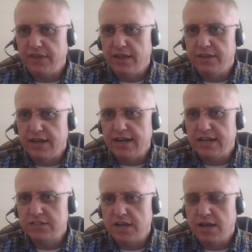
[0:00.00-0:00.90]
And then
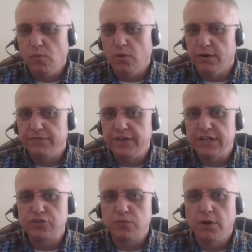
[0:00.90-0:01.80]
next time we'll
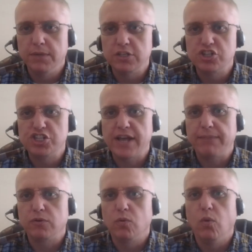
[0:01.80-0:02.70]
finish Romans
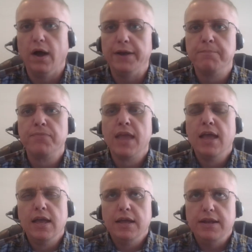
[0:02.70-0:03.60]
chapter 1.
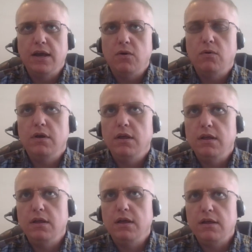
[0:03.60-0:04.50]
Now,
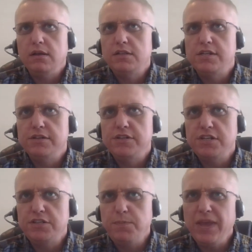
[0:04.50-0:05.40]

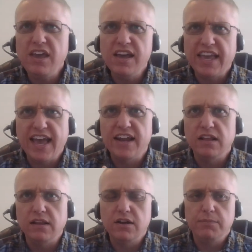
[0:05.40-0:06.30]
to speak again
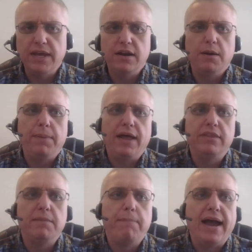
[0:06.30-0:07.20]
a little bit
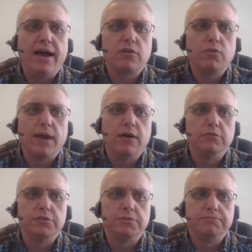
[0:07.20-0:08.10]
about the
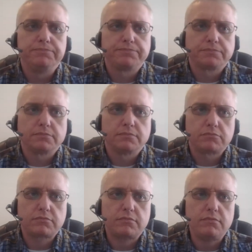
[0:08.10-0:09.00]
background
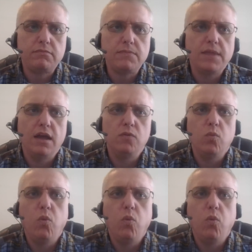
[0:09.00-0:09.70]
and